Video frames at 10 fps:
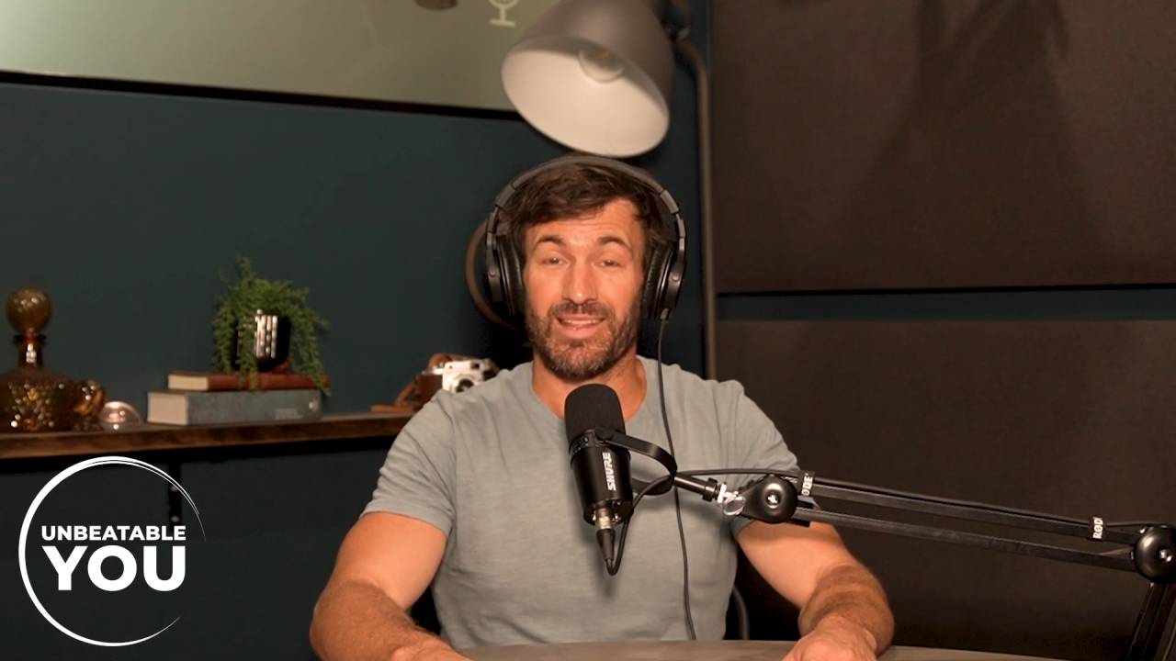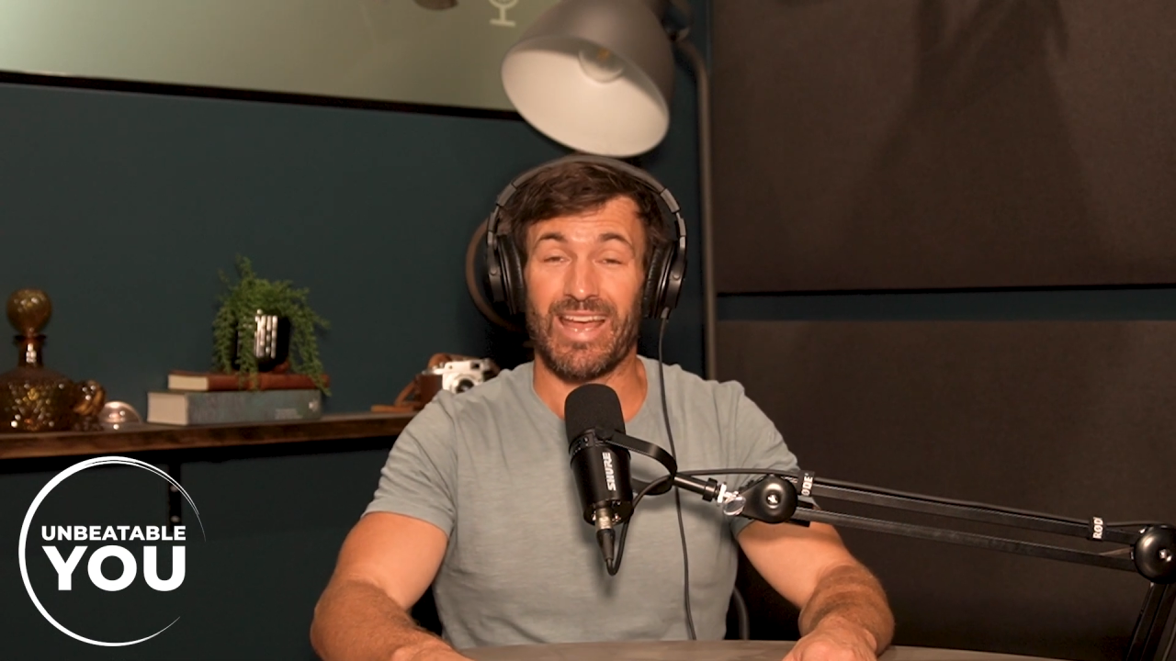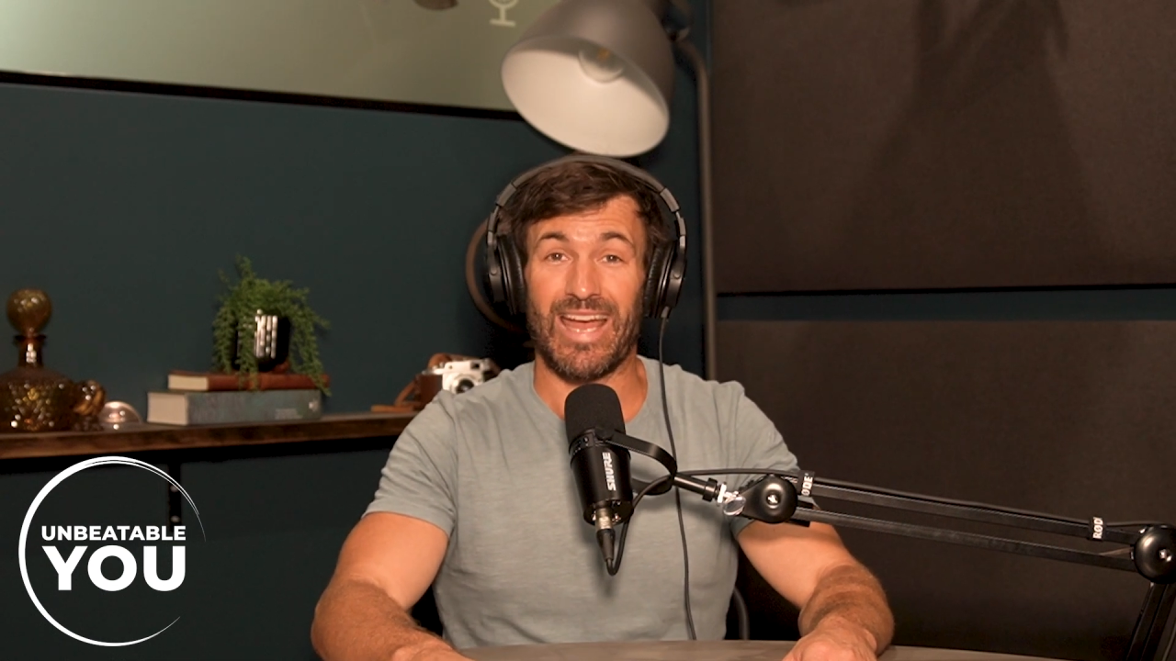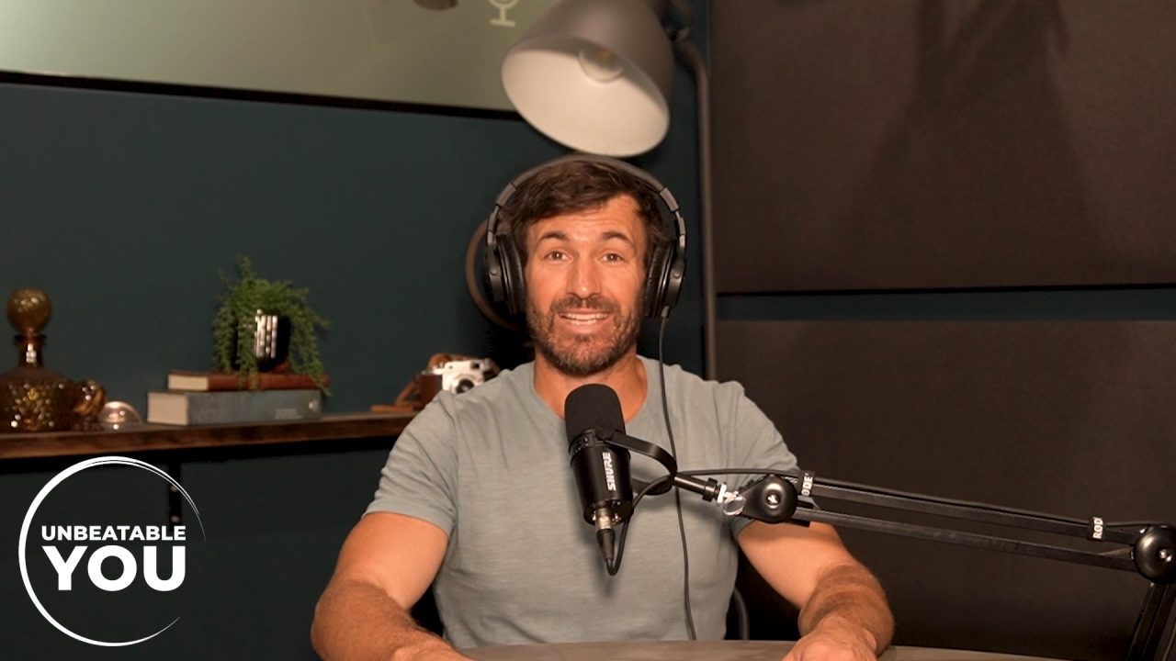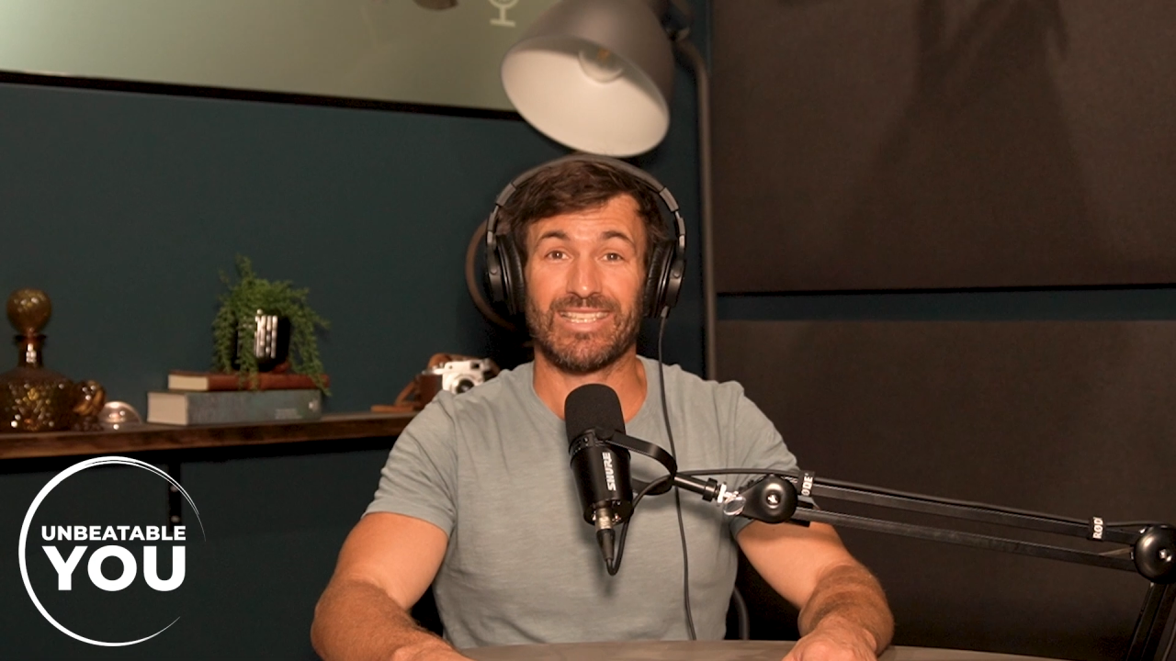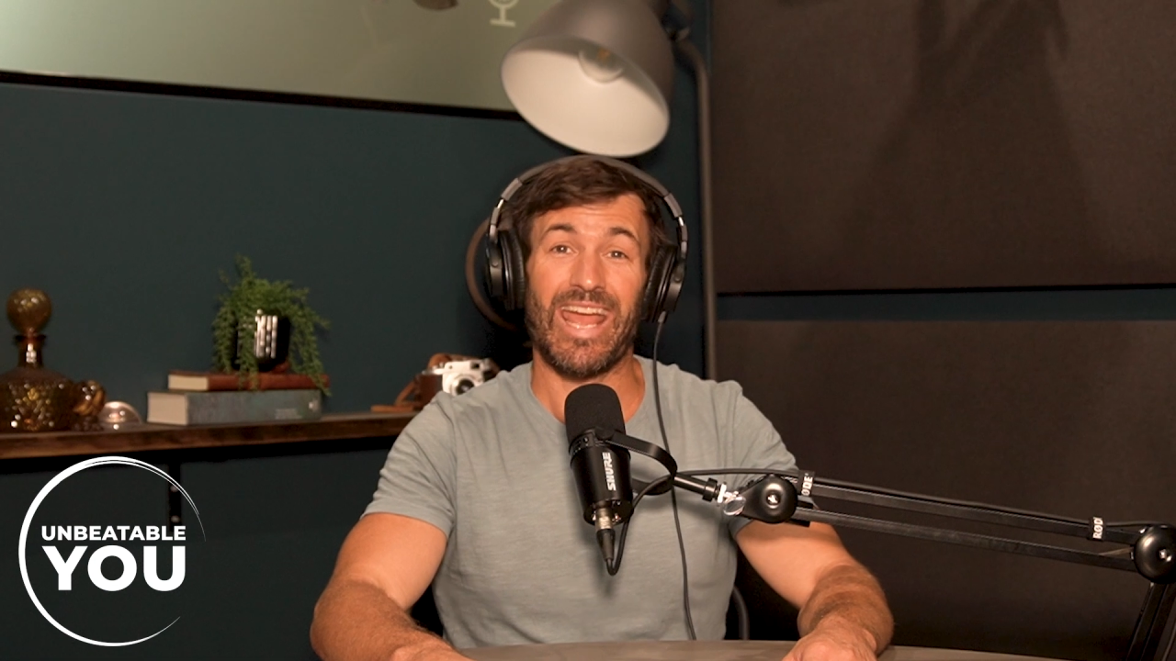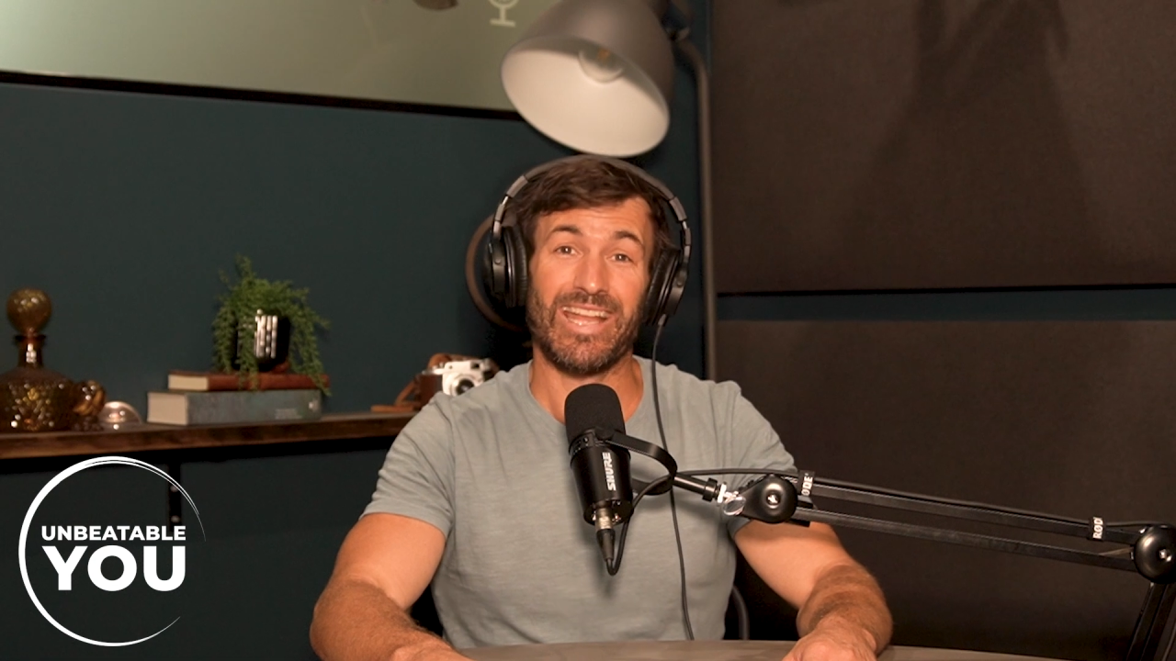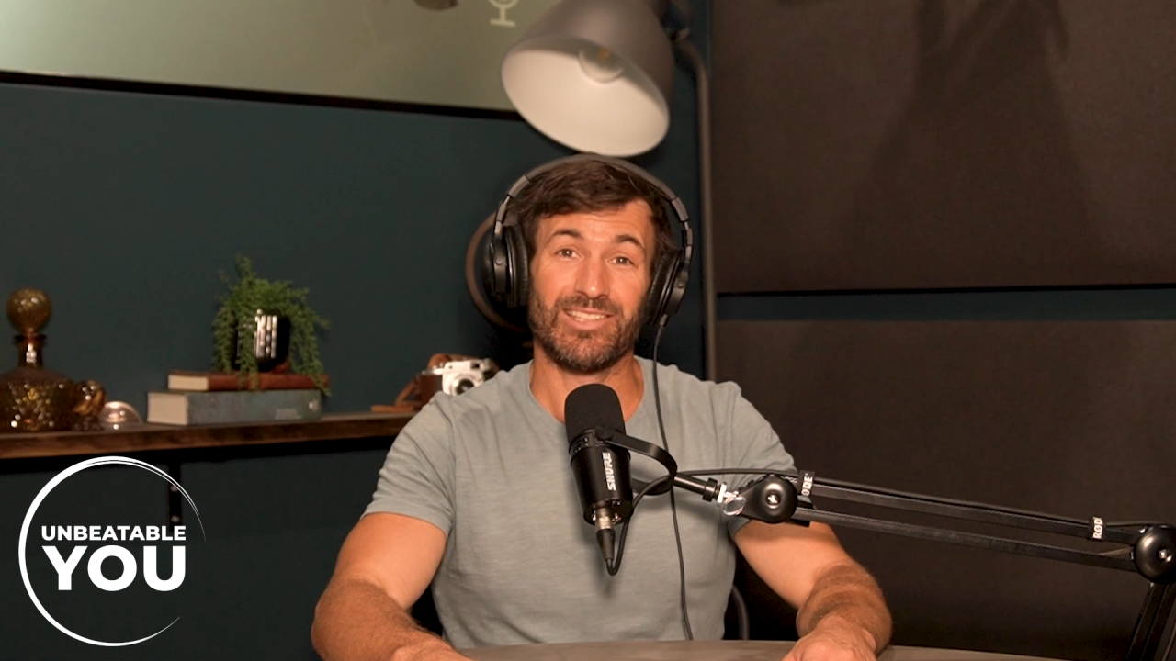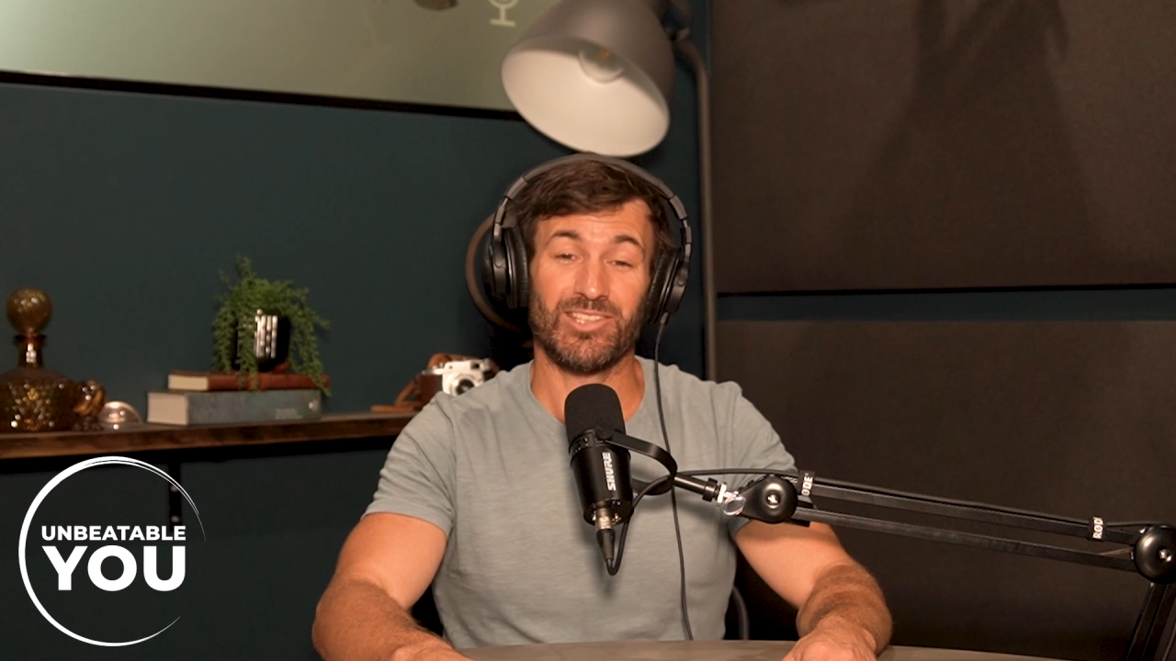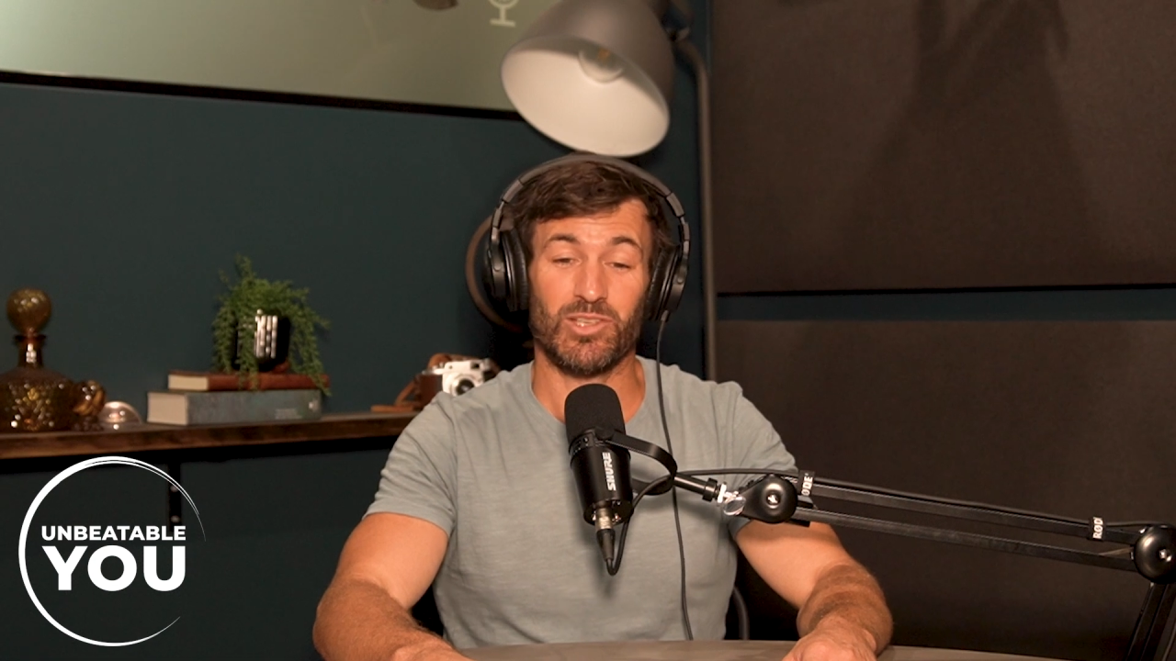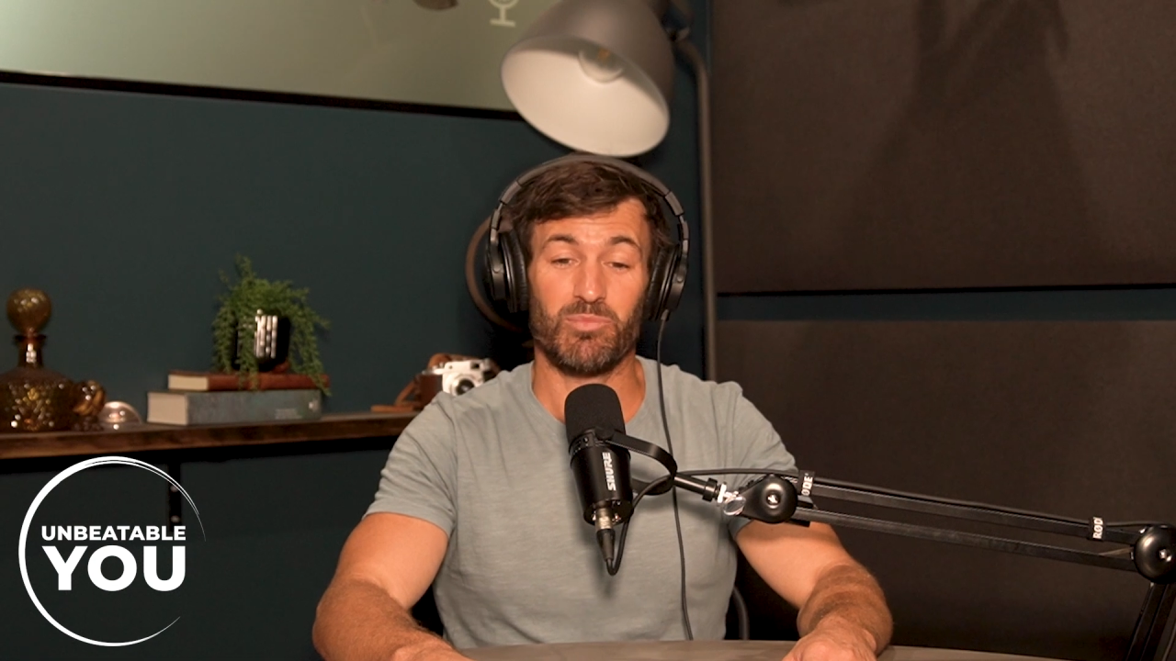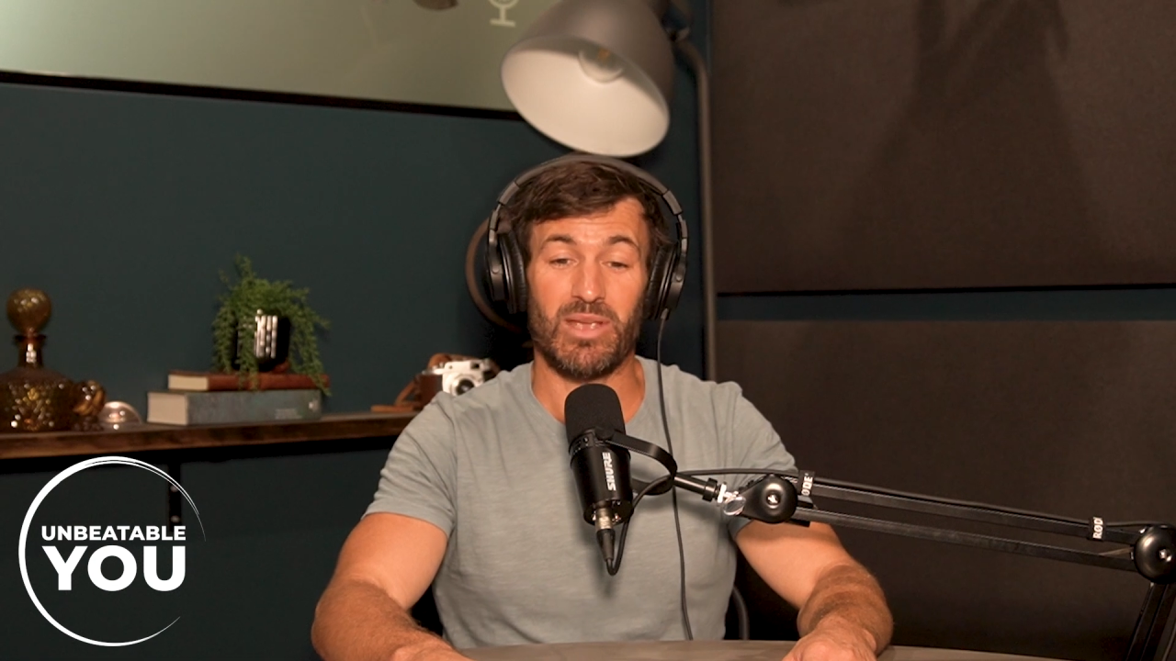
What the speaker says: that tends to